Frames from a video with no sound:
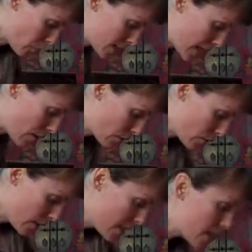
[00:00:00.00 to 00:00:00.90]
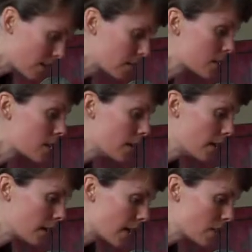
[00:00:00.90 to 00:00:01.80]
press out through the heels,
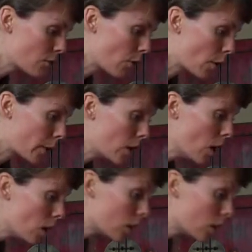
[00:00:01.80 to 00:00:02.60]
gaze forward,